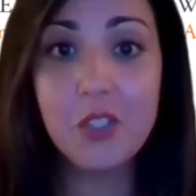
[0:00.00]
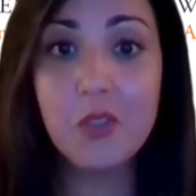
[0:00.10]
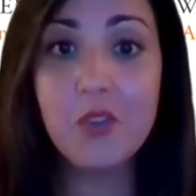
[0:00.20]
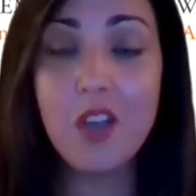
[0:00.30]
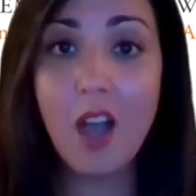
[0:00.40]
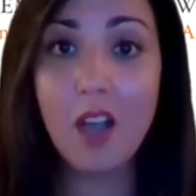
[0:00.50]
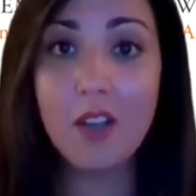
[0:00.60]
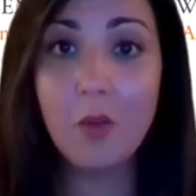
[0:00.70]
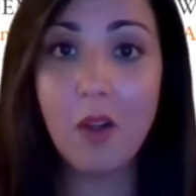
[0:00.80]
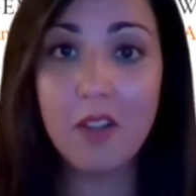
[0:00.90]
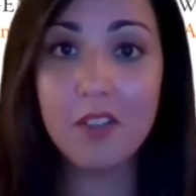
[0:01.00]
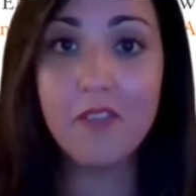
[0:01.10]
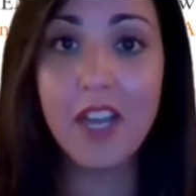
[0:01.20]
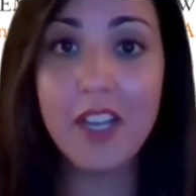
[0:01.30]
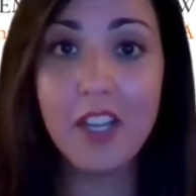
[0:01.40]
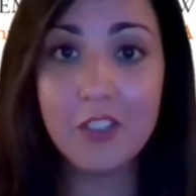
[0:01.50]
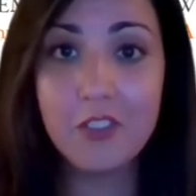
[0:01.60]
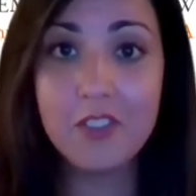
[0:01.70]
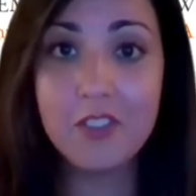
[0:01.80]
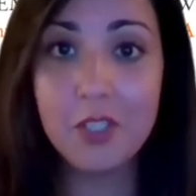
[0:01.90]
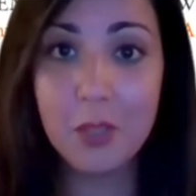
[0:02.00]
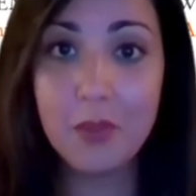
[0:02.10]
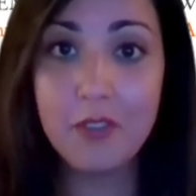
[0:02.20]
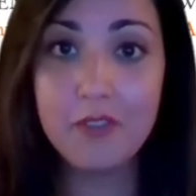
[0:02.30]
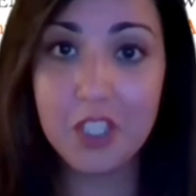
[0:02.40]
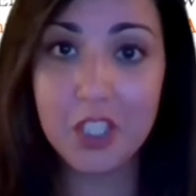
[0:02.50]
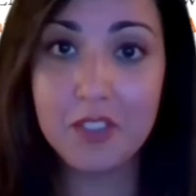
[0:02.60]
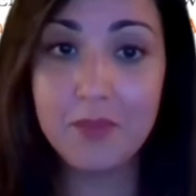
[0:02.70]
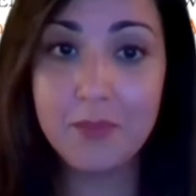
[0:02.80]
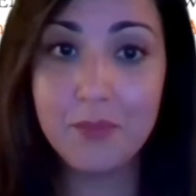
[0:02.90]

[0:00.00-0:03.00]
do not qualify under this new provision.